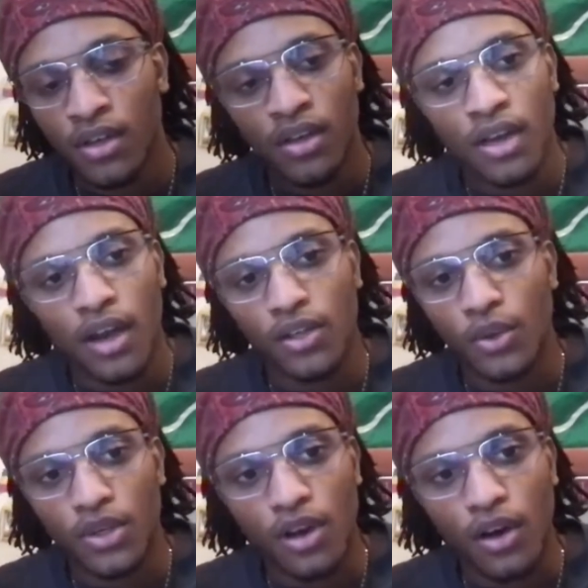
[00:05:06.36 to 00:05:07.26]
I don't know what
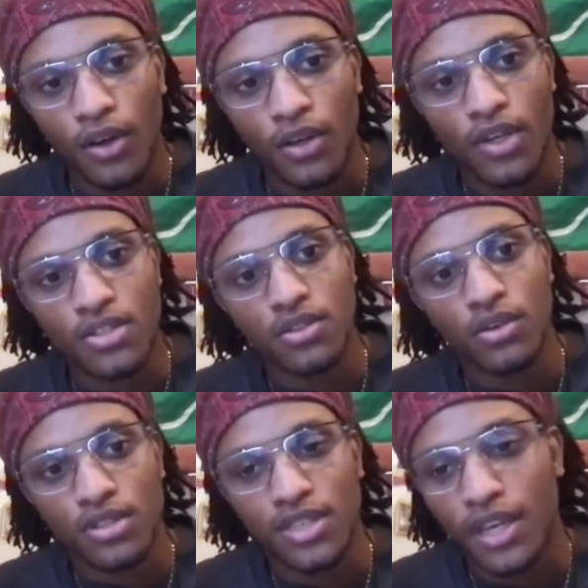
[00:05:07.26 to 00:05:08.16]
to call it, congressional
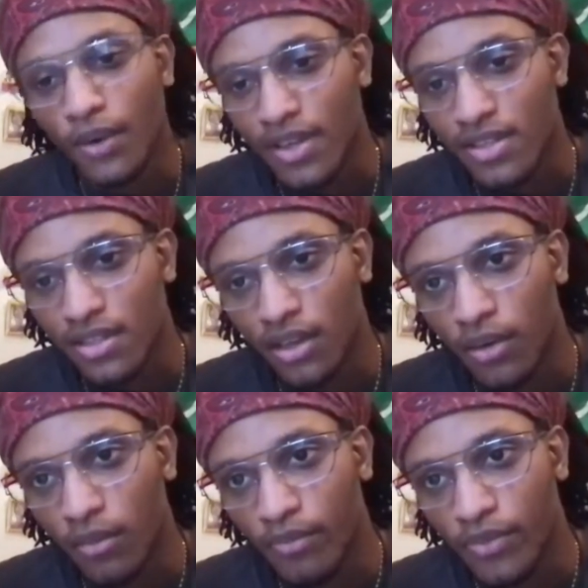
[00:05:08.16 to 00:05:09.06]
just hearings
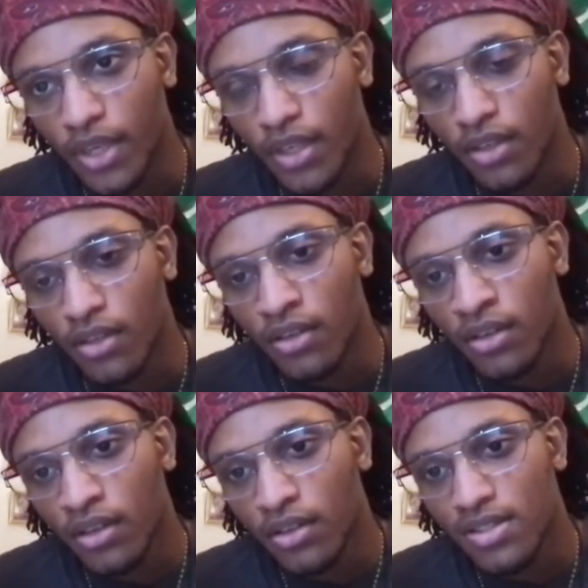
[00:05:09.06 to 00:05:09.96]
and
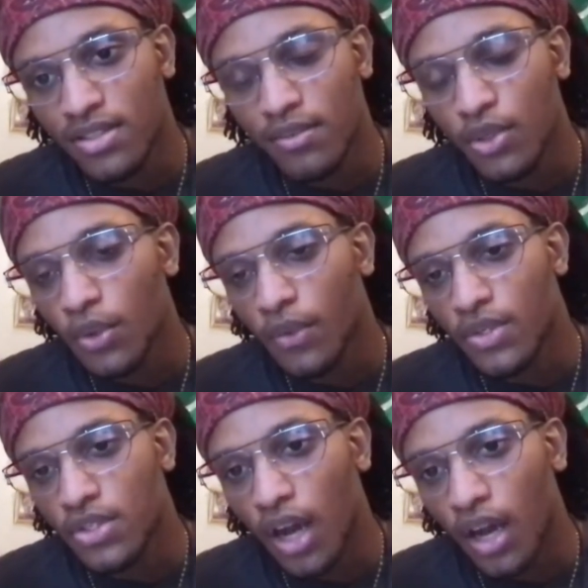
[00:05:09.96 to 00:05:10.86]
just them doing their
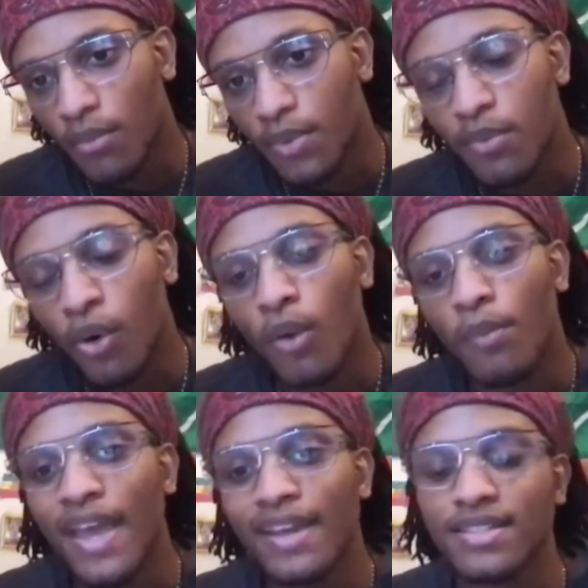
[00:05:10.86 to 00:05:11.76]
job. People aren't
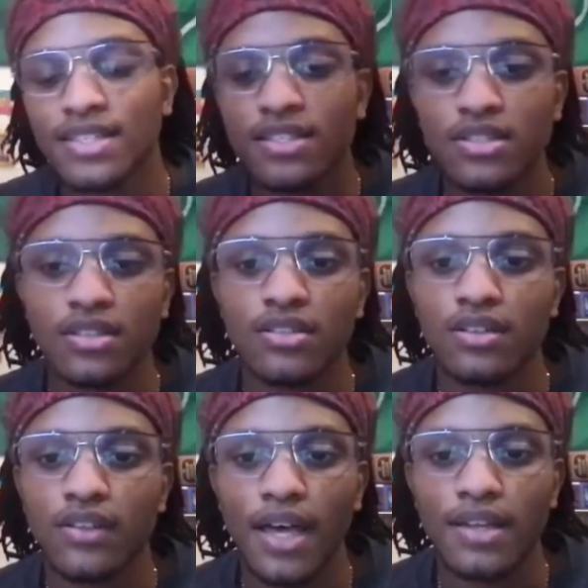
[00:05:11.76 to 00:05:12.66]
paying attention to
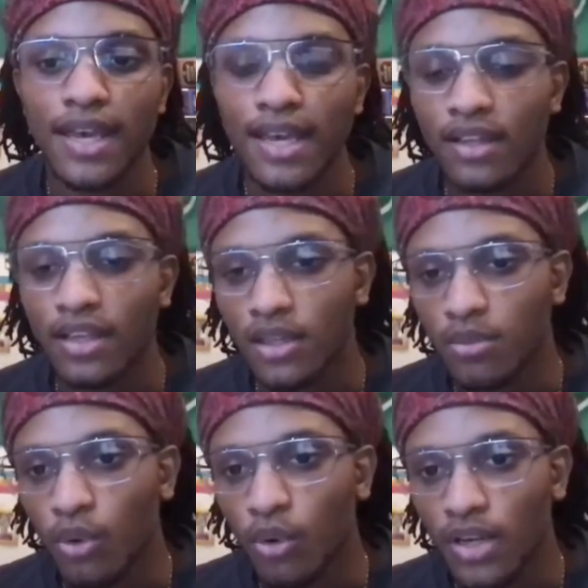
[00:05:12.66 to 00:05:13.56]
that daily
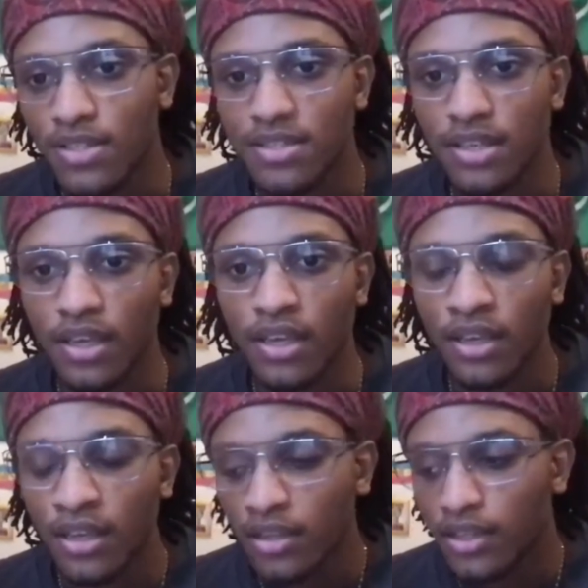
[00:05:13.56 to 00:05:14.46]
anymore. I'd say
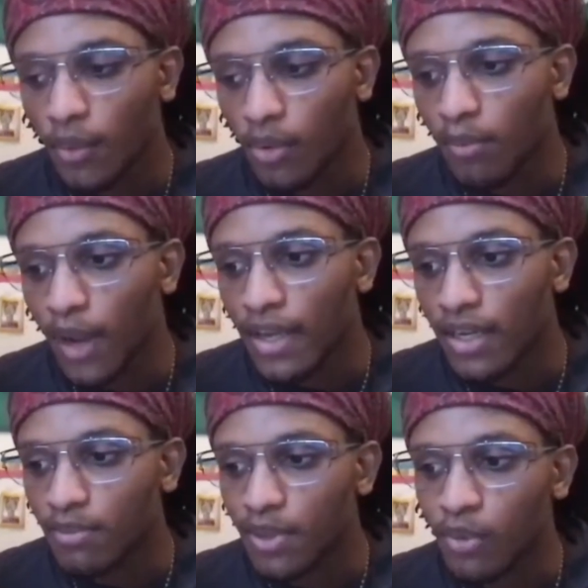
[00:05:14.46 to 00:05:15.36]
that with
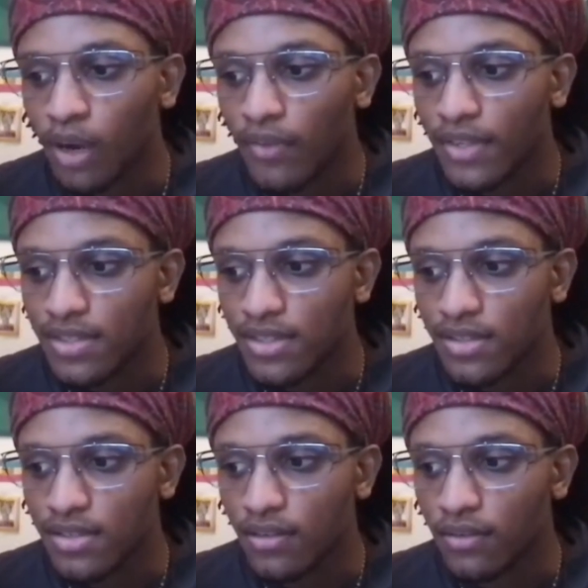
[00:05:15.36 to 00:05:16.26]
Biden, people have this
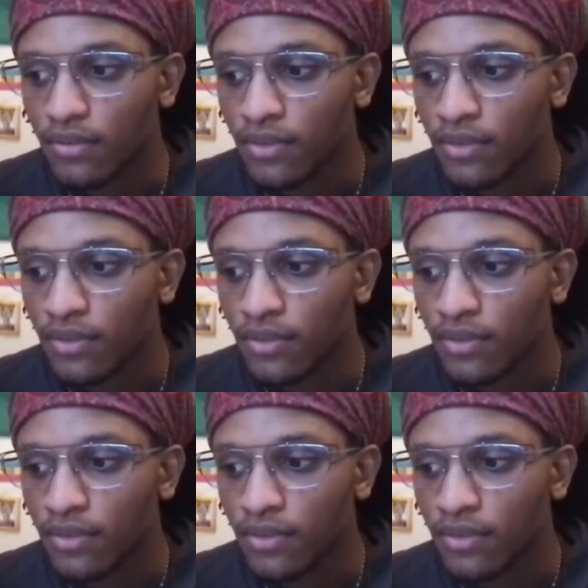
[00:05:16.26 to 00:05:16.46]
sense of